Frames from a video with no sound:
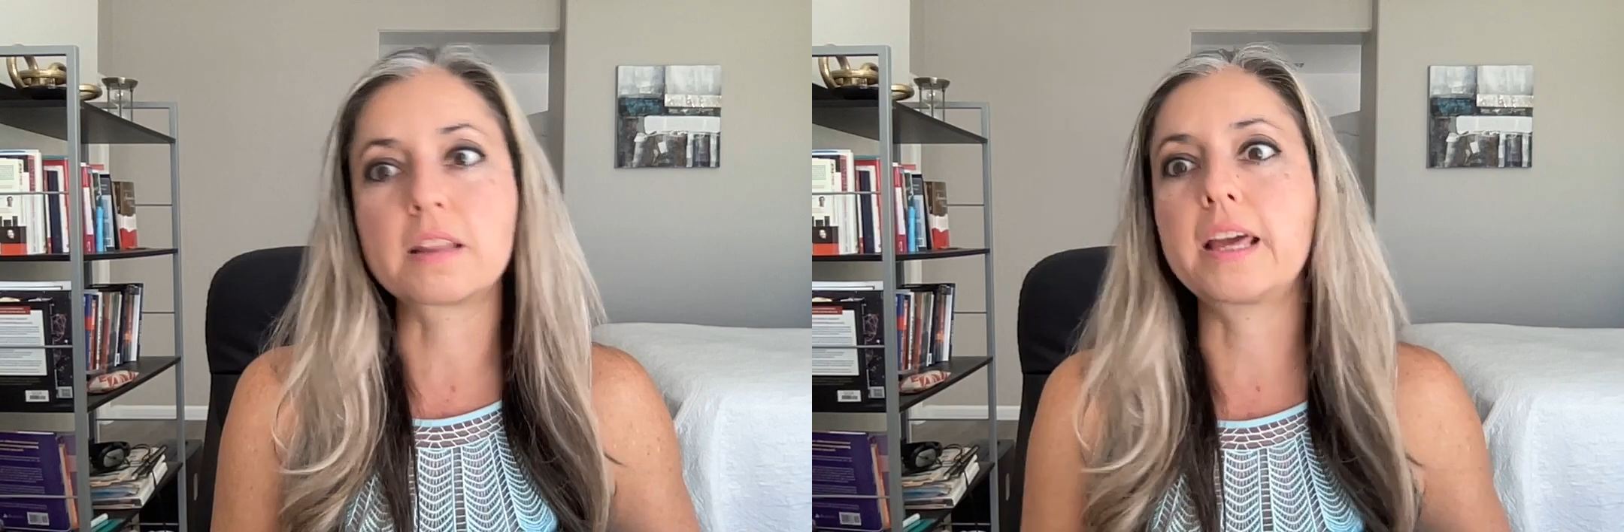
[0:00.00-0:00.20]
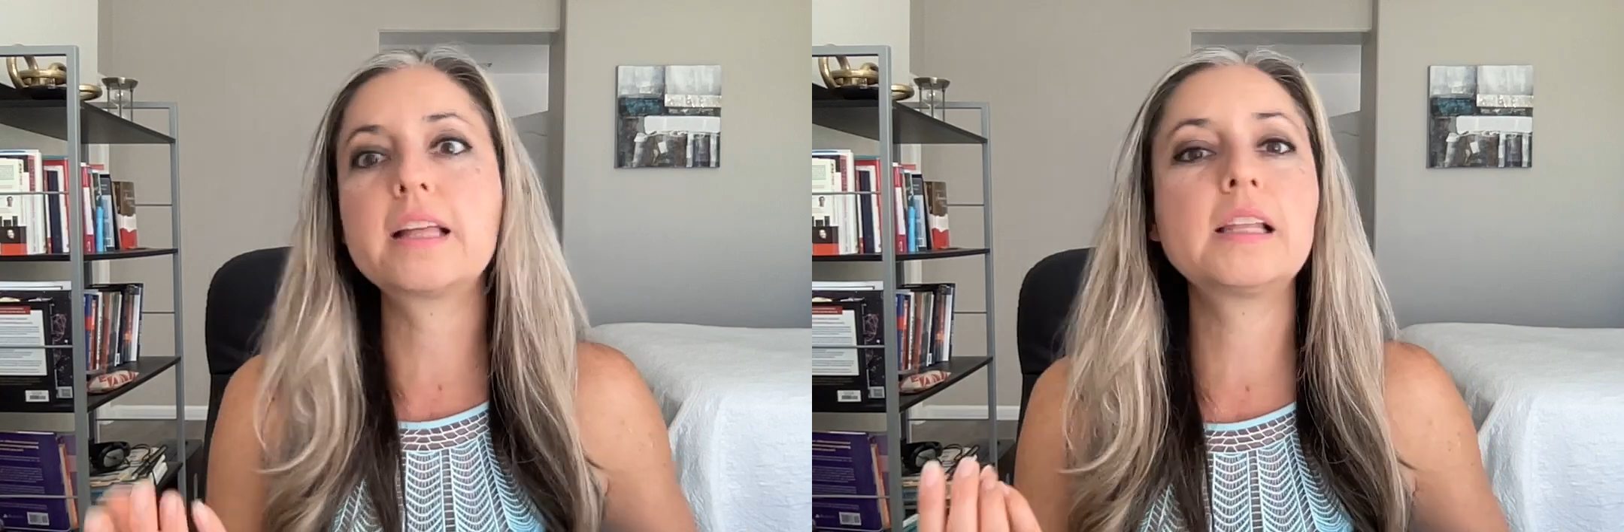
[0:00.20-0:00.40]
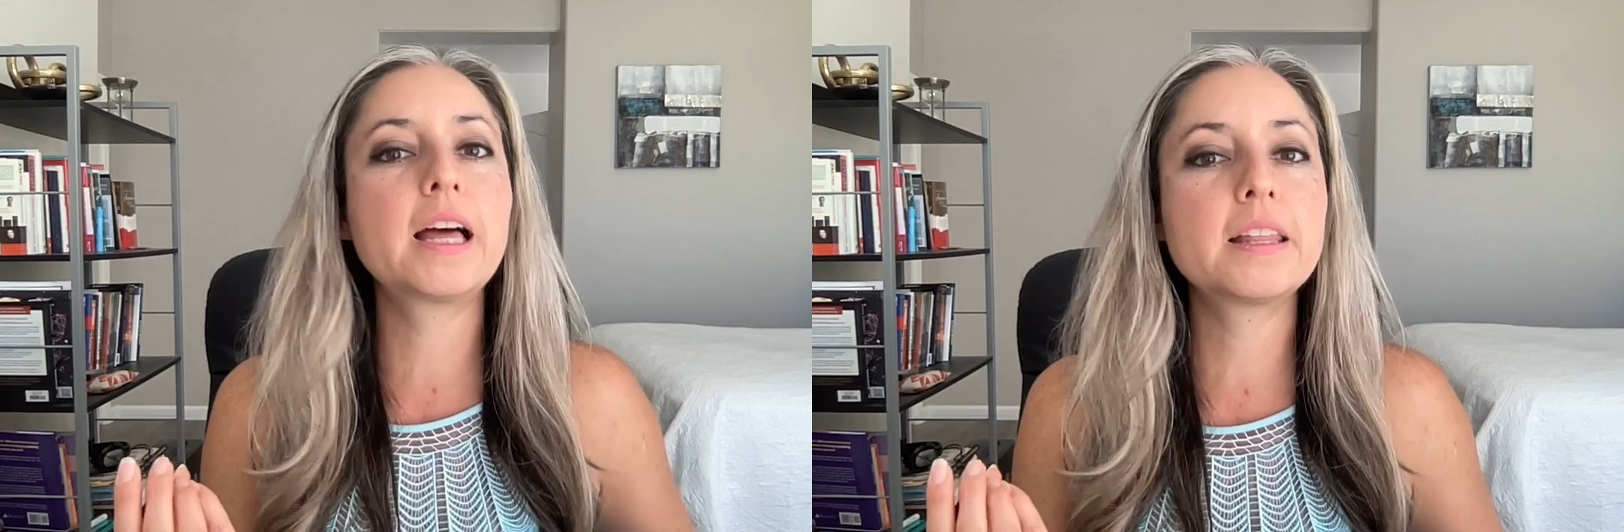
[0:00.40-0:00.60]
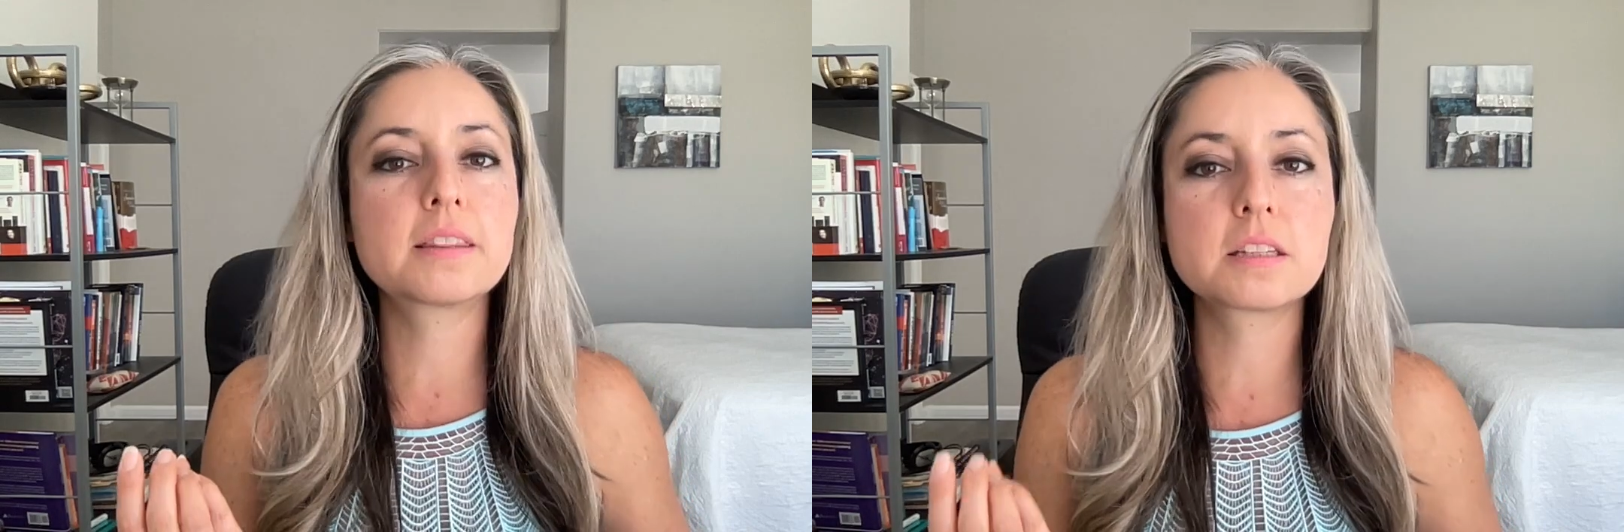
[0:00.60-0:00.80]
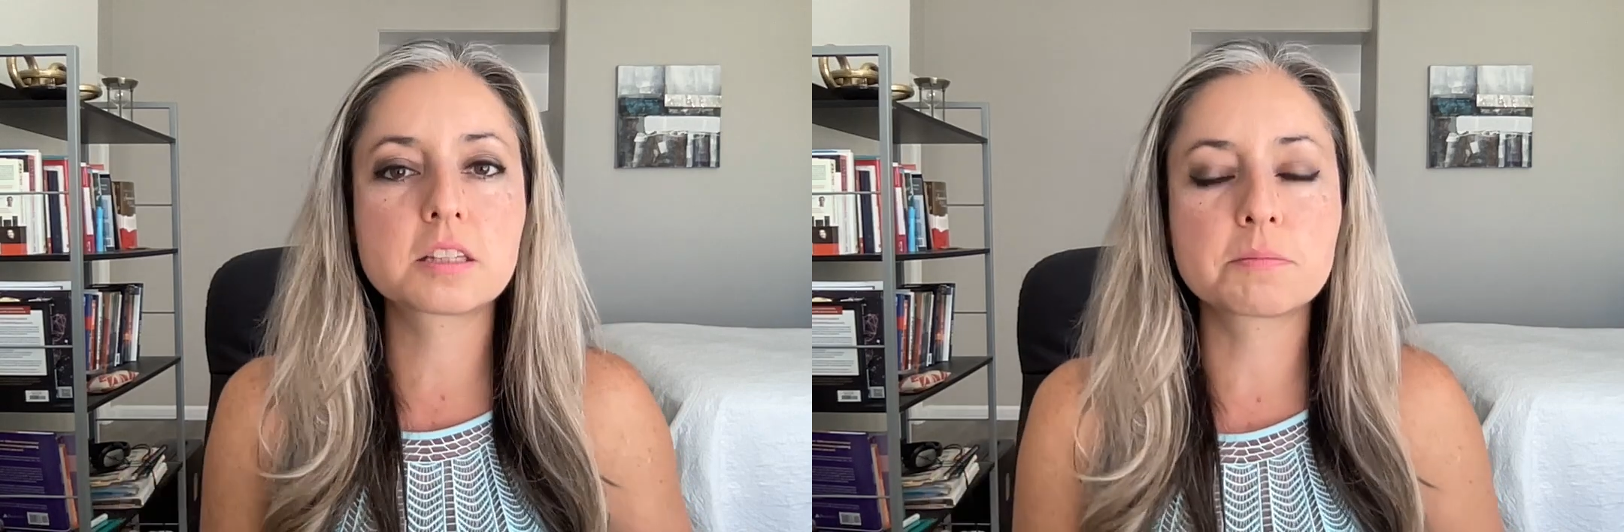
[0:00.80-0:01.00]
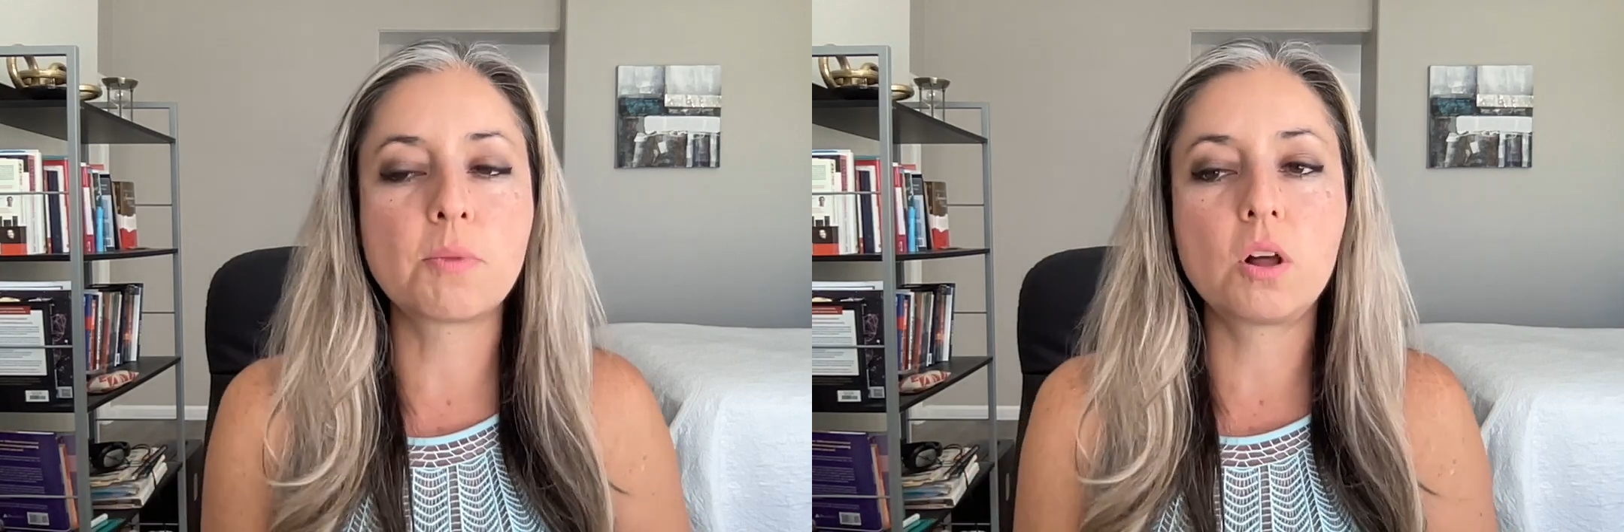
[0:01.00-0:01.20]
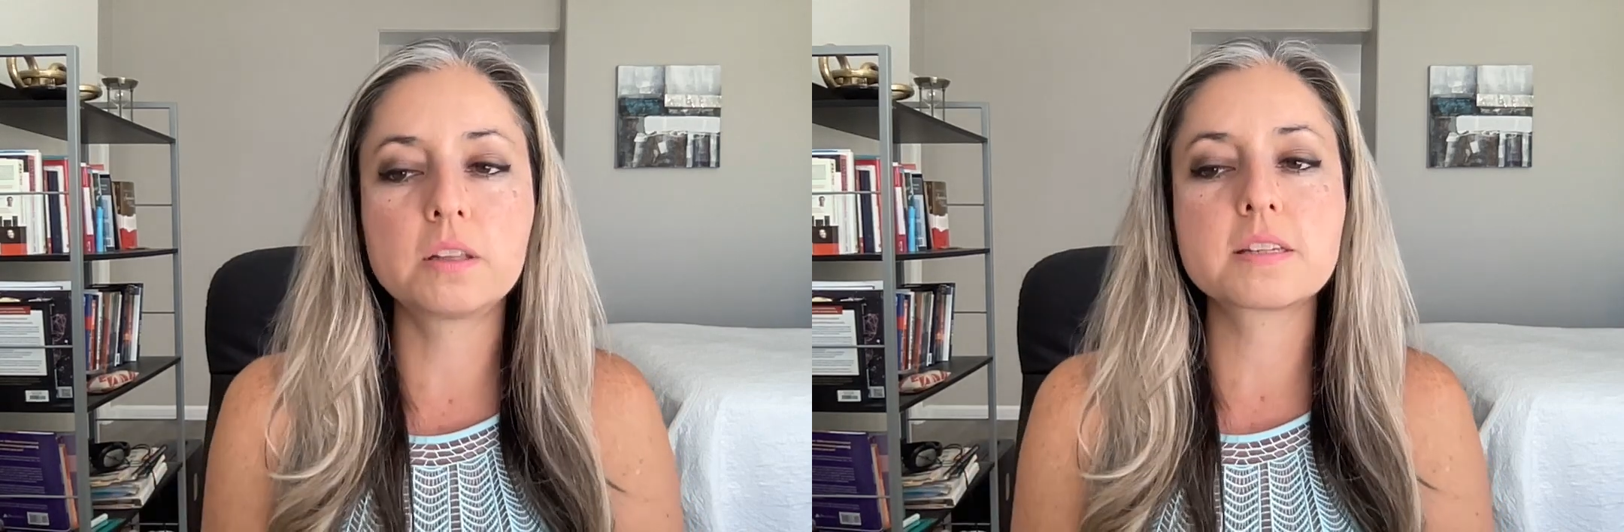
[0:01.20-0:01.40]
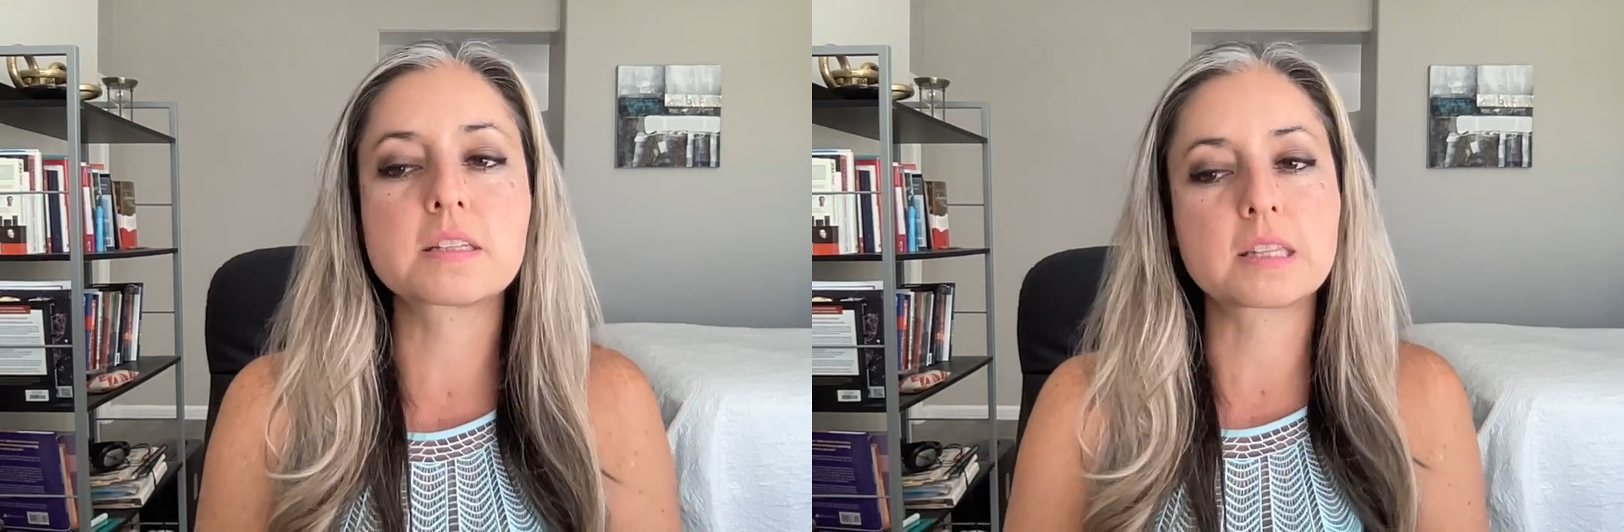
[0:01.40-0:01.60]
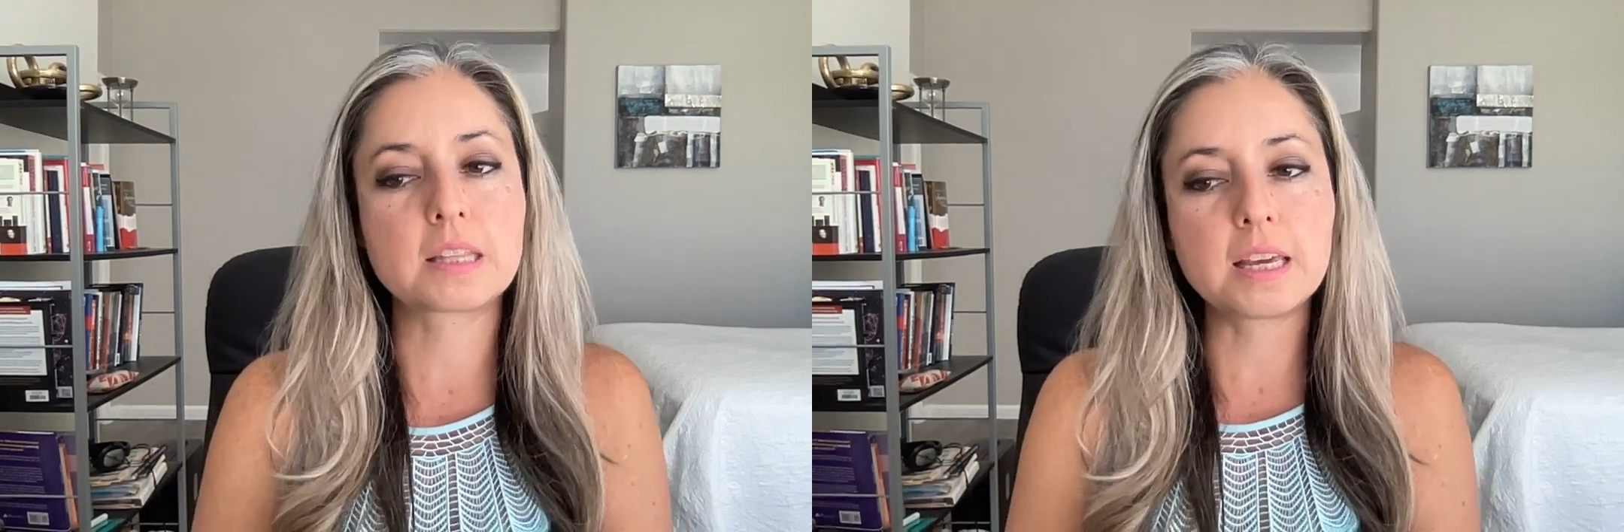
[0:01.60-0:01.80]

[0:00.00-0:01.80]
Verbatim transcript: They let the smallest